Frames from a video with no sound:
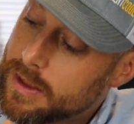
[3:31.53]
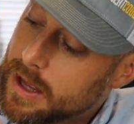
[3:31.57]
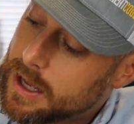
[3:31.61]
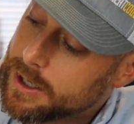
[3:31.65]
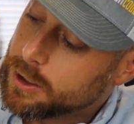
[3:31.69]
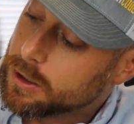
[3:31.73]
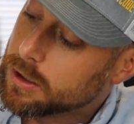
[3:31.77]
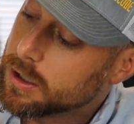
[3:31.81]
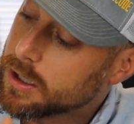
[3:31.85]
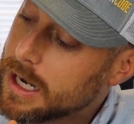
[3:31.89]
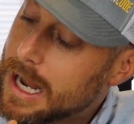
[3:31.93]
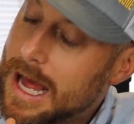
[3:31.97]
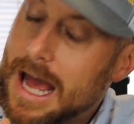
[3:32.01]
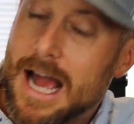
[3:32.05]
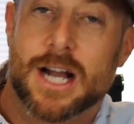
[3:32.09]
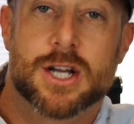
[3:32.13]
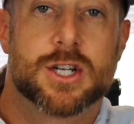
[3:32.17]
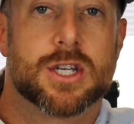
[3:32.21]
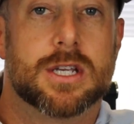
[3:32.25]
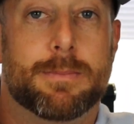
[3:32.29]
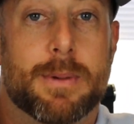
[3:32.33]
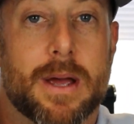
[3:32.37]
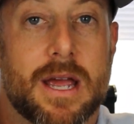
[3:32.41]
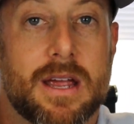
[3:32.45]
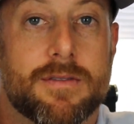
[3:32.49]
that you're going to
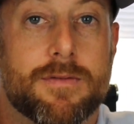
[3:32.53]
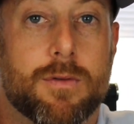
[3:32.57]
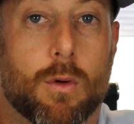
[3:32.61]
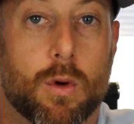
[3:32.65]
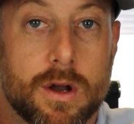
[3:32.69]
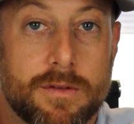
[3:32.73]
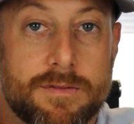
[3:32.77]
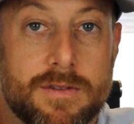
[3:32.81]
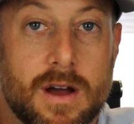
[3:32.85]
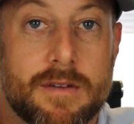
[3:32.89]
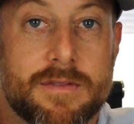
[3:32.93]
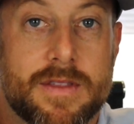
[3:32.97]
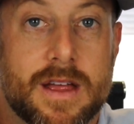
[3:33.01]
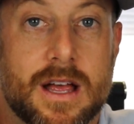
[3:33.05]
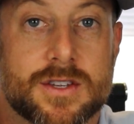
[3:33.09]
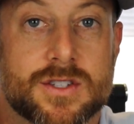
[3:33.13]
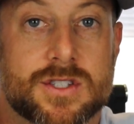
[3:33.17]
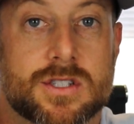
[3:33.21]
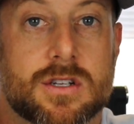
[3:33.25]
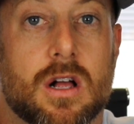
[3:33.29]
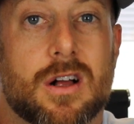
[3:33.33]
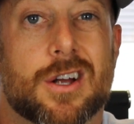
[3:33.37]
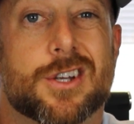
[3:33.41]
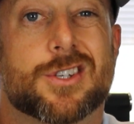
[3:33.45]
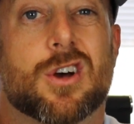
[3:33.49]
actually pay
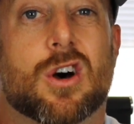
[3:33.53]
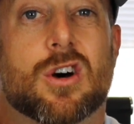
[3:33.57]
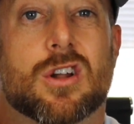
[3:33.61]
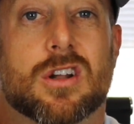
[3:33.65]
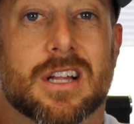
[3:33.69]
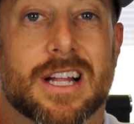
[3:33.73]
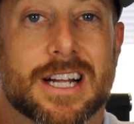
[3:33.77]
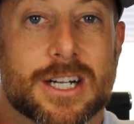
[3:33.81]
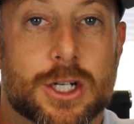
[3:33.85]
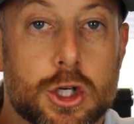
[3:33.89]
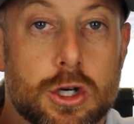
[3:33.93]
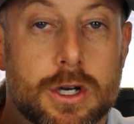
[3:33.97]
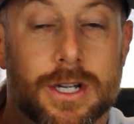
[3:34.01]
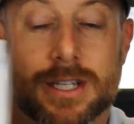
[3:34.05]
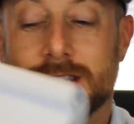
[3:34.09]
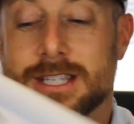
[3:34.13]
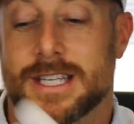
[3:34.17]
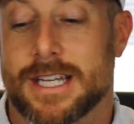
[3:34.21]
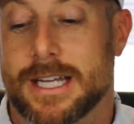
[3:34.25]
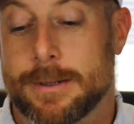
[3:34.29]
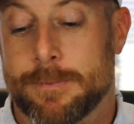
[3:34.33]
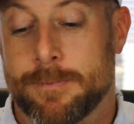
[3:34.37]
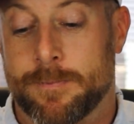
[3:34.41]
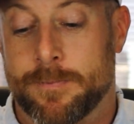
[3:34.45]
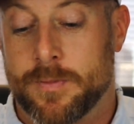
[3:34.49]
$45,000 on
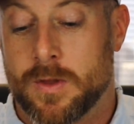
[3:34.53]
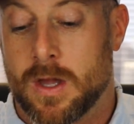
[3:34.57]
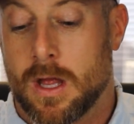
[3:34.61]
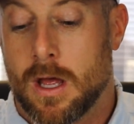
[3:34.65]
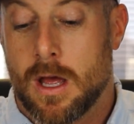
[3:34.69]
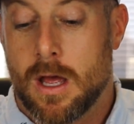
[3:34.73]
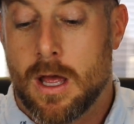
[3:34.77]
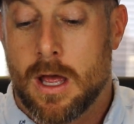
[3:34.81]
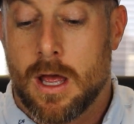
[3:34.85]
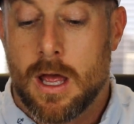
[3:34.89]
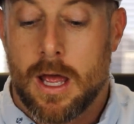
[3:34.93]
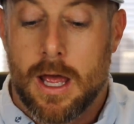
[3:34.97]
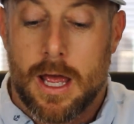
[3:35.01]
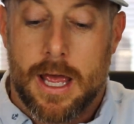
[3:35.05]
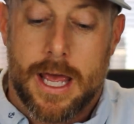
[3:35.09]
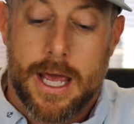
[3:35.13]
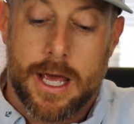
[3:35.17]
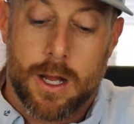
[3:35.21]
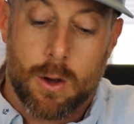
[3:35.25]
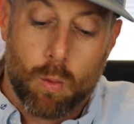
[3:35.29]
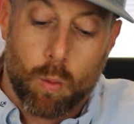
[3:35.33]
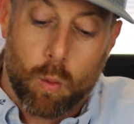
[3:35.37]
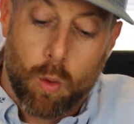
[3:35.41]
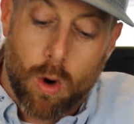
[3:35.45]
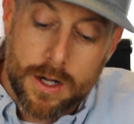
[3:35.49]
electricity.
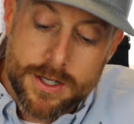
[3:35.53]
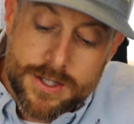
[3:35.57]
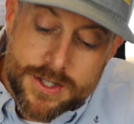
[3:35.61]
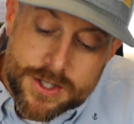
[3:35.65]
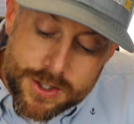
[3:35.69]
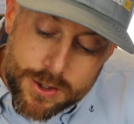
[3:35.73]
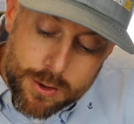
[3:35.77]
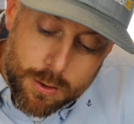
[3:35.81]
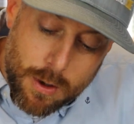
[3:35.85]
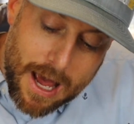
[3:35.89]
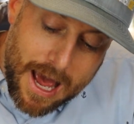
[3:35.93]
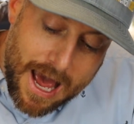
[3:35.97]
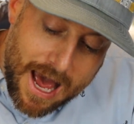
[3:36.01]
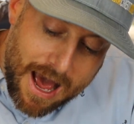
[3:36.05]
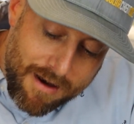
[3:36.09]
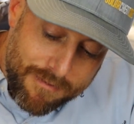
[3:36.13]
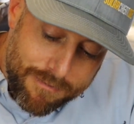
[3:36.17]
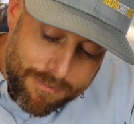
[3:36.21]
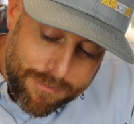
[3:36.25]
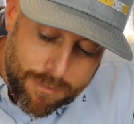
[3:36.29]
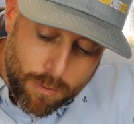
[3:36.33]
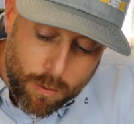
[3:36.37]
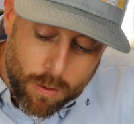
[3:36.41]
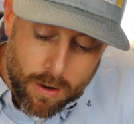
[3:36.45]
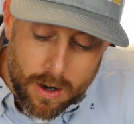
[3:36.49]
And what do you
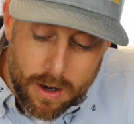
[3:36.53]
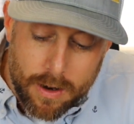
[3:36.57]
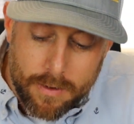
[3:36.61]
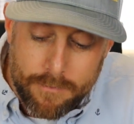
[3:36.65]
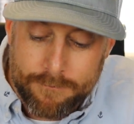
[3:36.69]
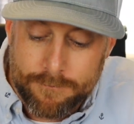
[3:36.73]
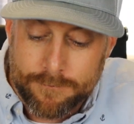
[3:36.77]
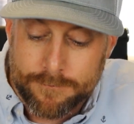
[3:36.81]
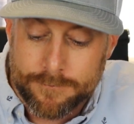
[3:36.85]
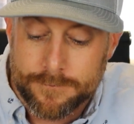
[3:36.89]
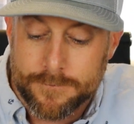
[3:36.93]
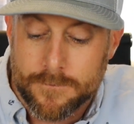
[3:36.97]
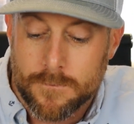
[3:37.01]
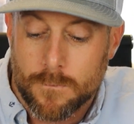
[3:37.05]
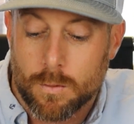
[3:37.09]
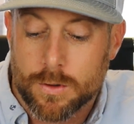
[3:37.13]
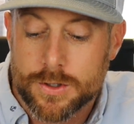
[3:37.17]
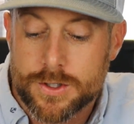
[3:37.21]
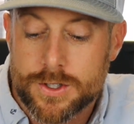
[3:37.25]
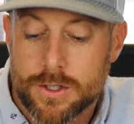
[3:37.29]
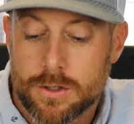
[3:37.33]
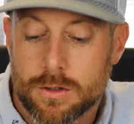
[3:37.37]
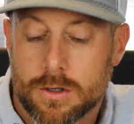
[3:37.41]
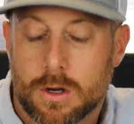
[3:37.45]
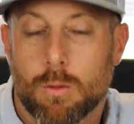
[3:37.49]
have for it?
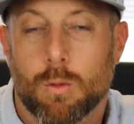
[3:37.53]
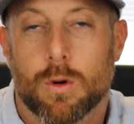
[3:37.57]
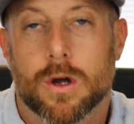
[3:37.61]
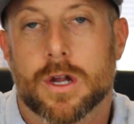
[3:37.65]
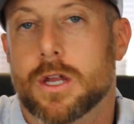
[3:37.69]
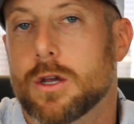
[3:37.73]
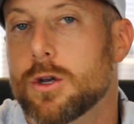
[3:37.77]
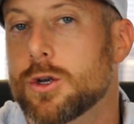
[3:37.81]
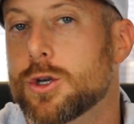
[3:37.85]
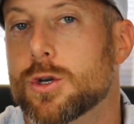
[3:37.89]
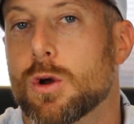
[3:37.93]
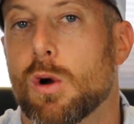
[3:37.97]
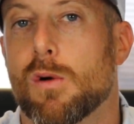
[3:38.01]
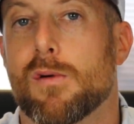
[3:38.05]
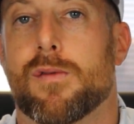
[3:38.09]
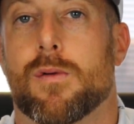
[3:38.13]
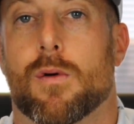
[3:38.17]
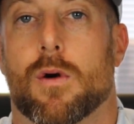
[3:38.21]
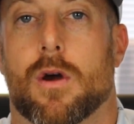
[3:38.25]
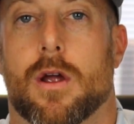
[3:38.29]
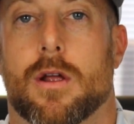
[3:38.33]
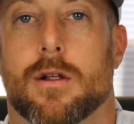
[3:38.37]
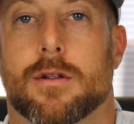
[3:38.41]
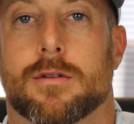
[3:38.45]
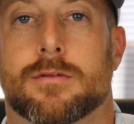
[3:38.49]
What can you show
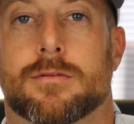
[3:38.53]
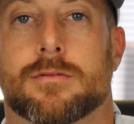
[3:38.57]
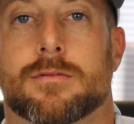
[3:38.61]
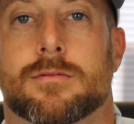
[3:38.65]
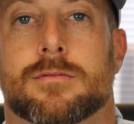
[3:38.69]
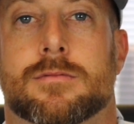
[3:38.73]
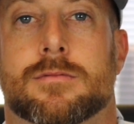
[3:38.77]
for it?